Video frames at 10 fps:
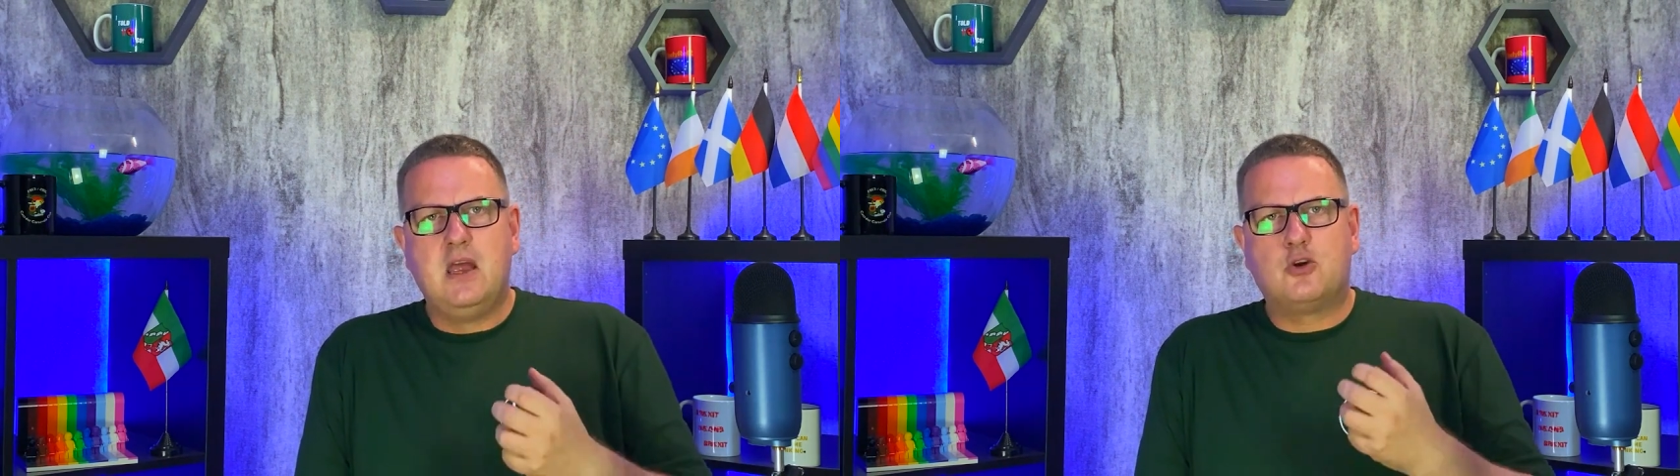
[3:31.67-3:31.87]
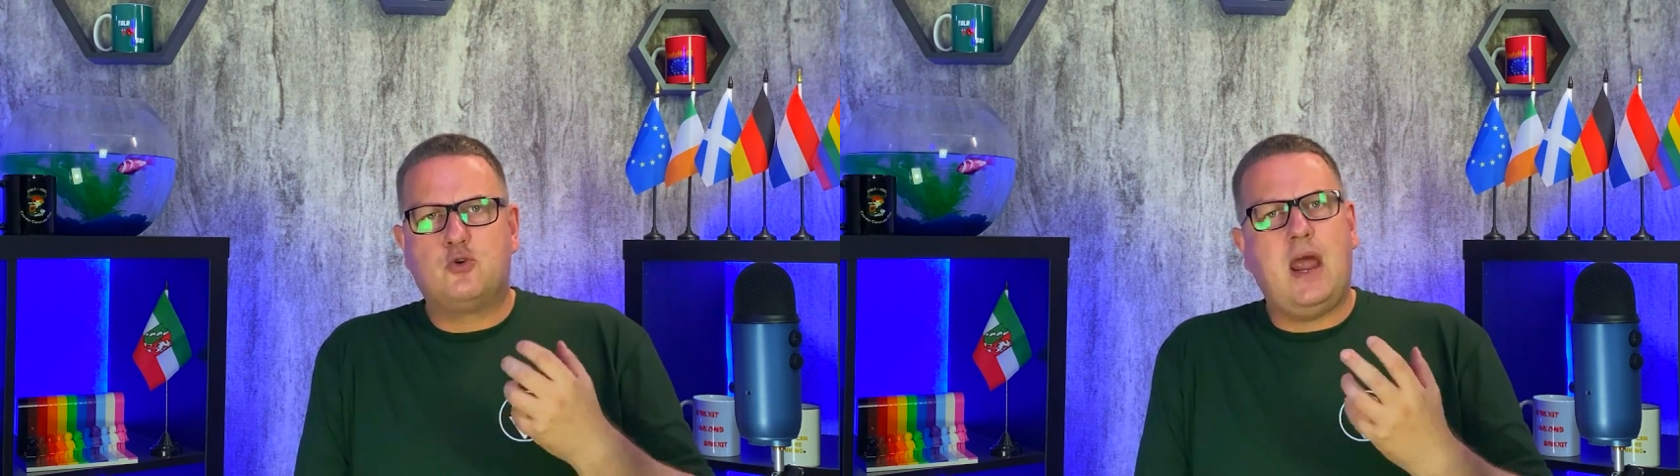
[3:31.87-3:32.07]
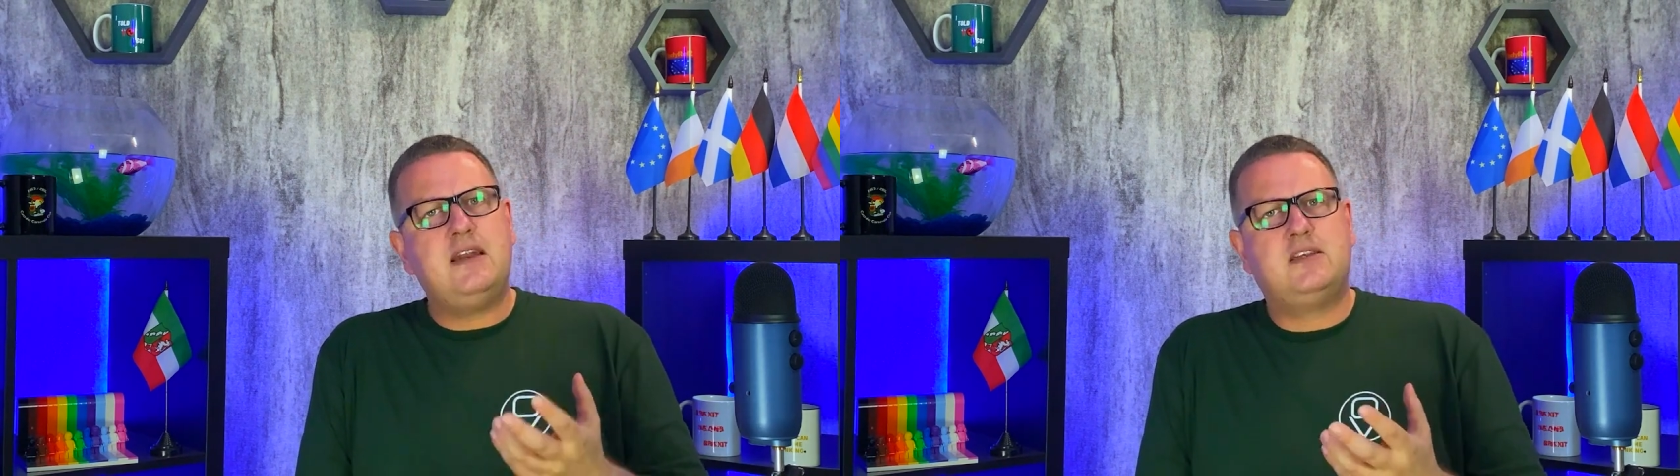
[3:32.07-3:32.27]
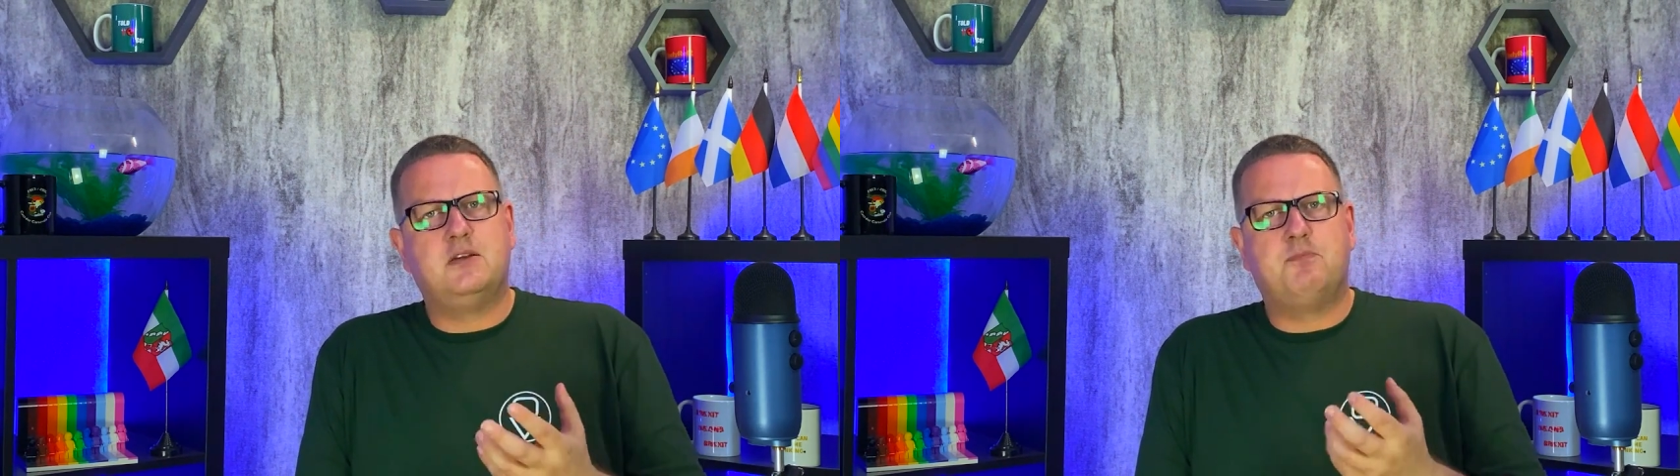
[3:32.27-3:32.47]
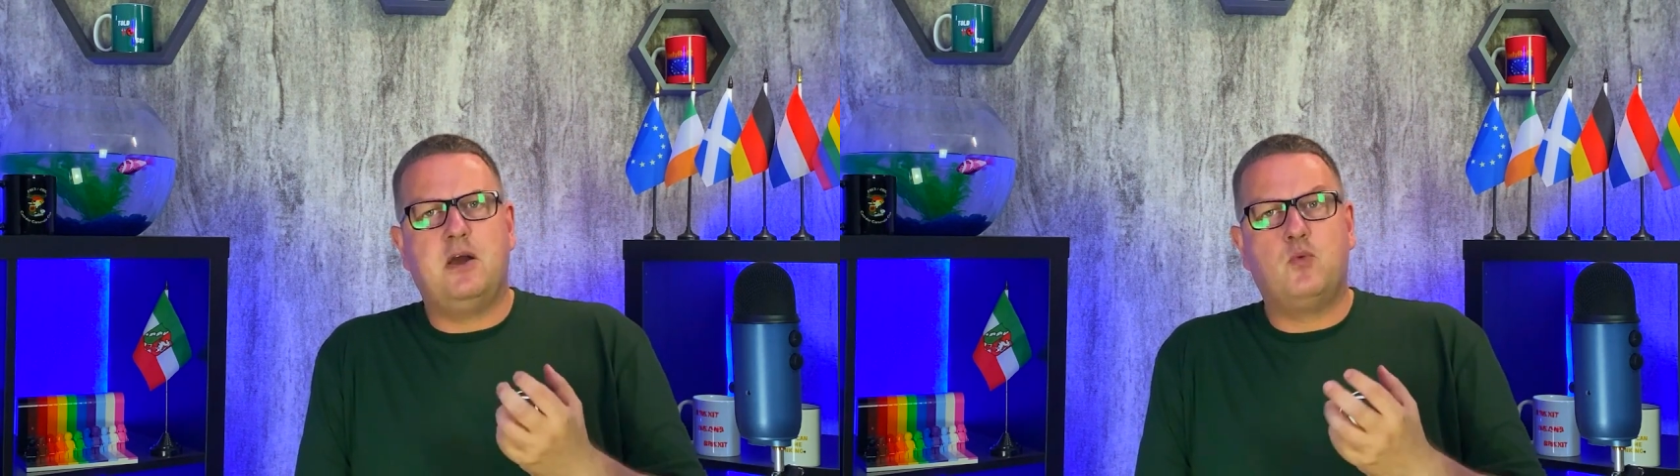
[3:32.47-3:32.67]

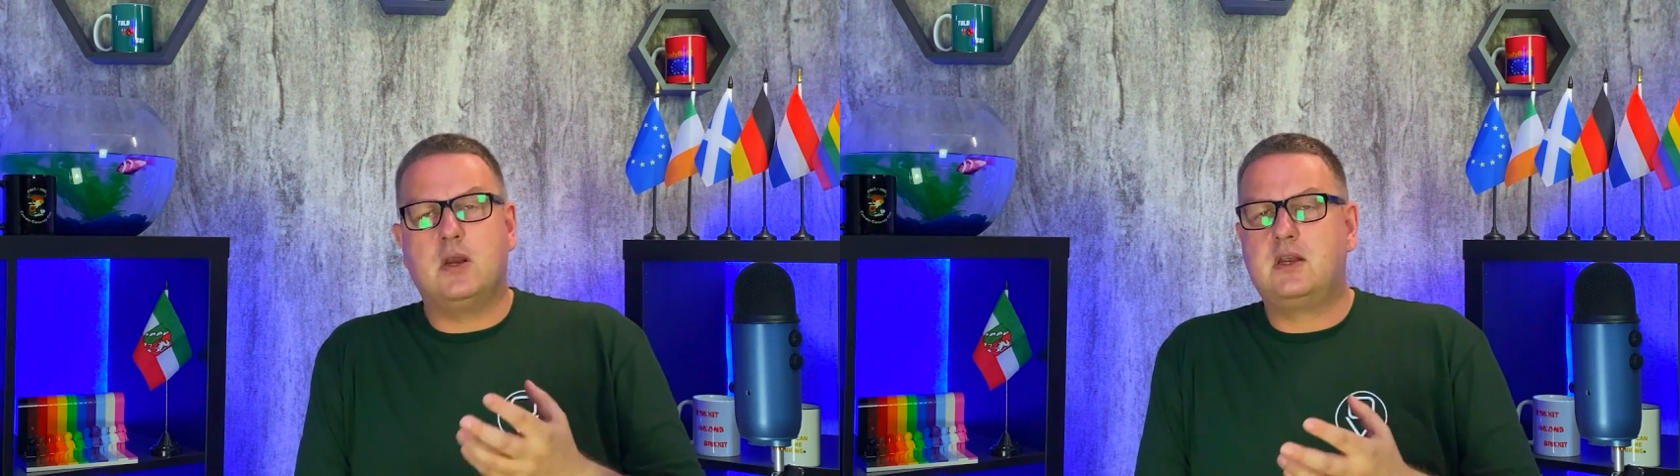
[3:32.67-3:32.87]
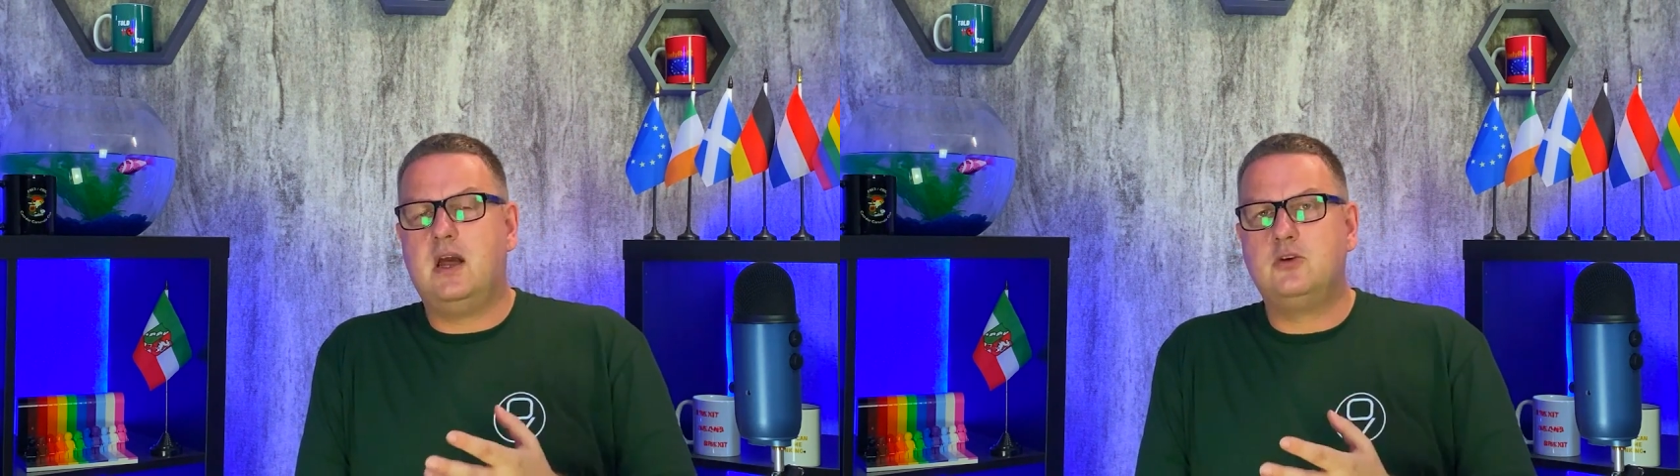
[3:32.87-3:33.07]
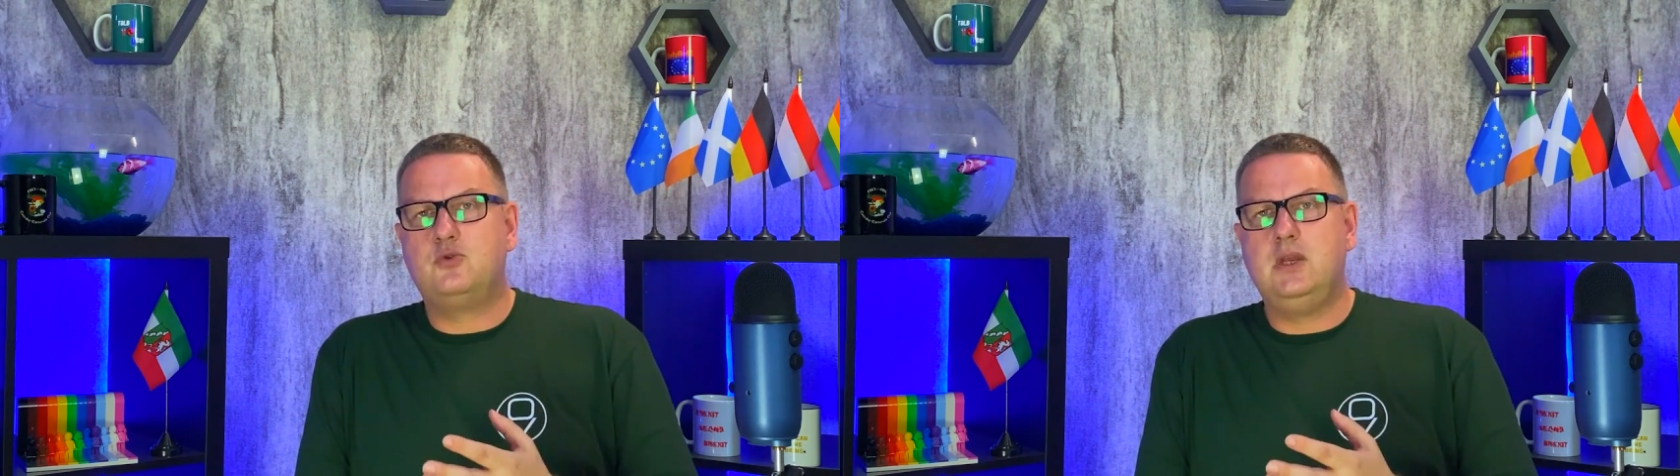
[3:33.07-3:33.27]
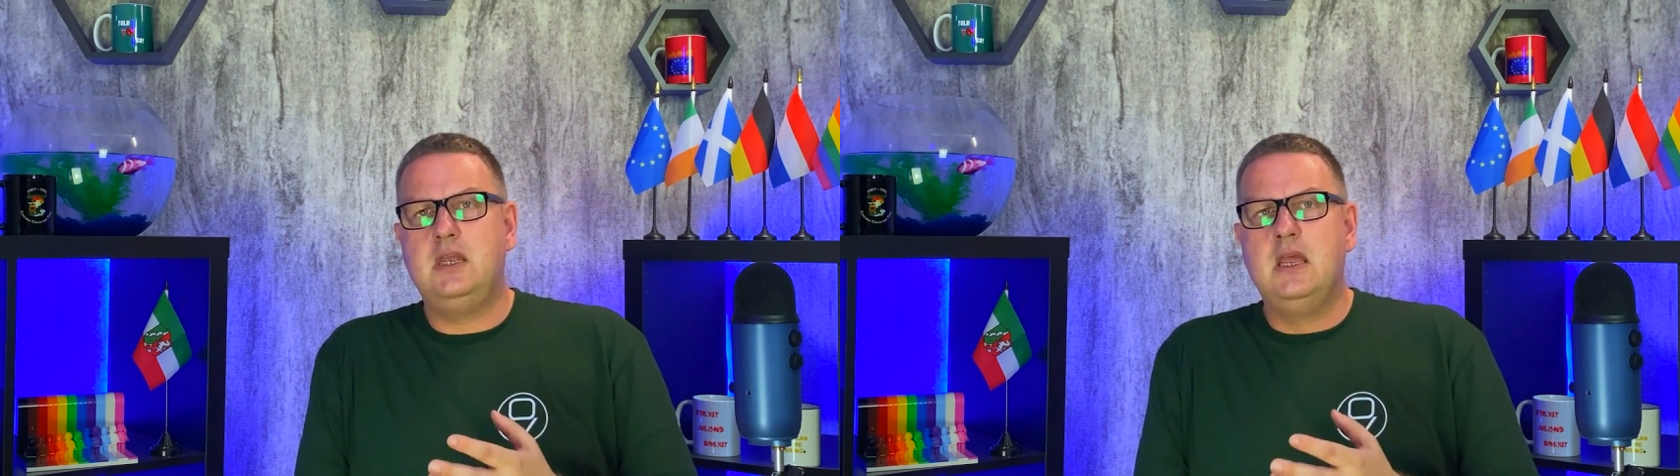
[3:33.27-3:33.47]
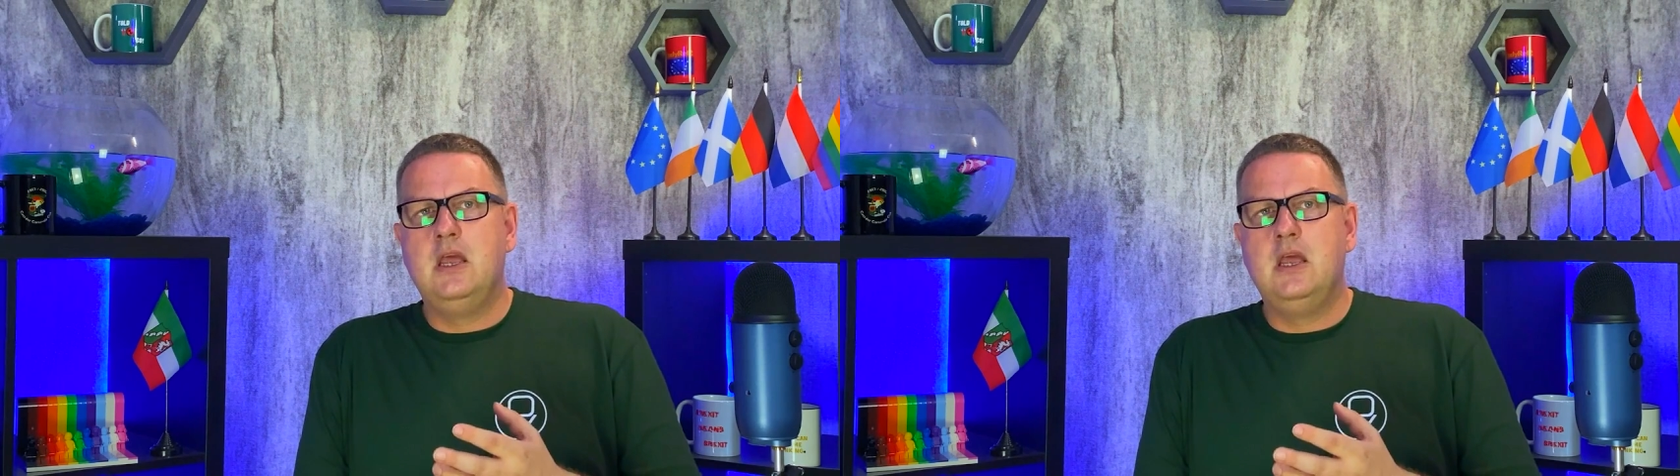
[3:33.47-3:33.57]
granted by one country